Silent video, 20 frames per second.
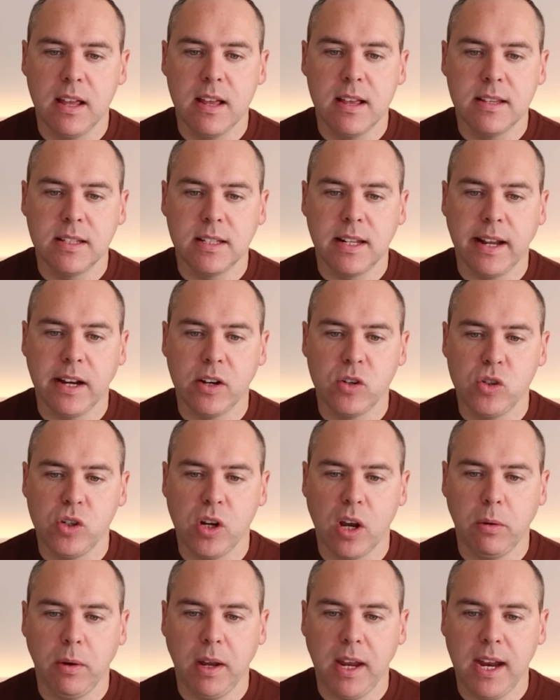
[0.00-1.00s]
select
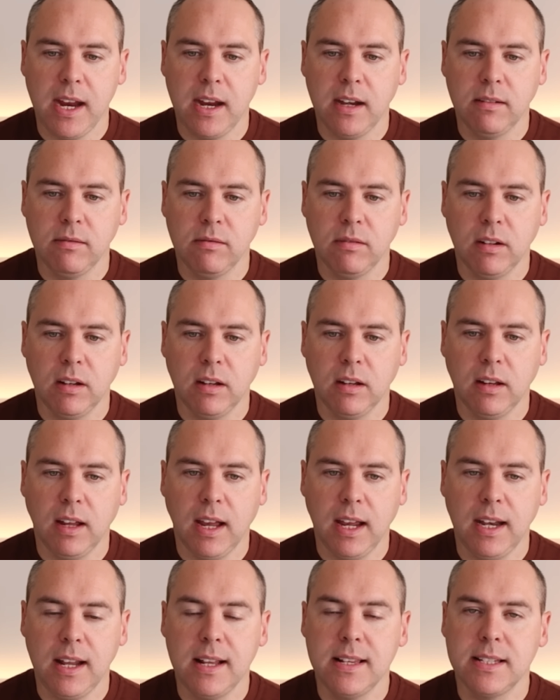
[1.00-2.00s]
show in,
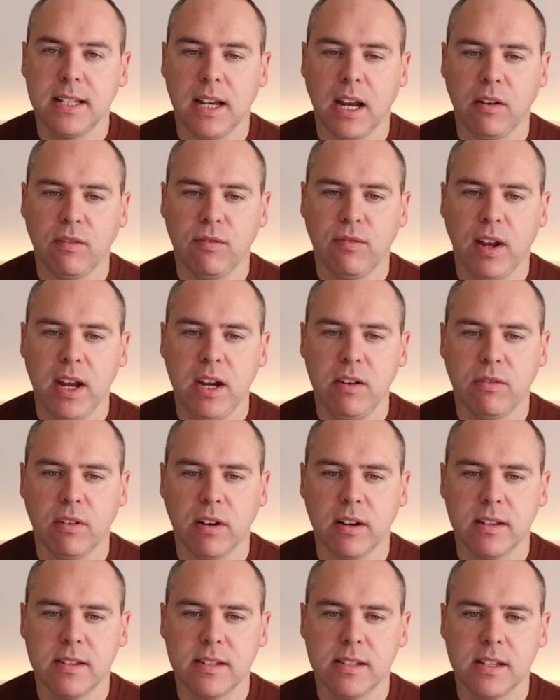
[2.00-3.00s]
and then select
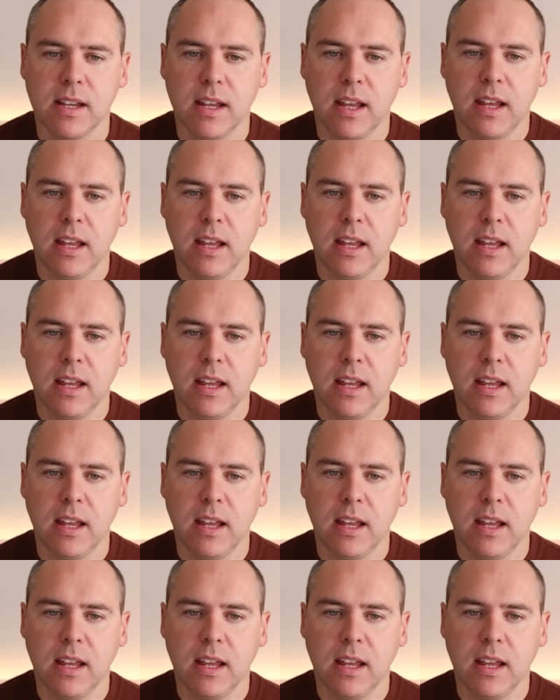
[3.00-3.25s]
favorites.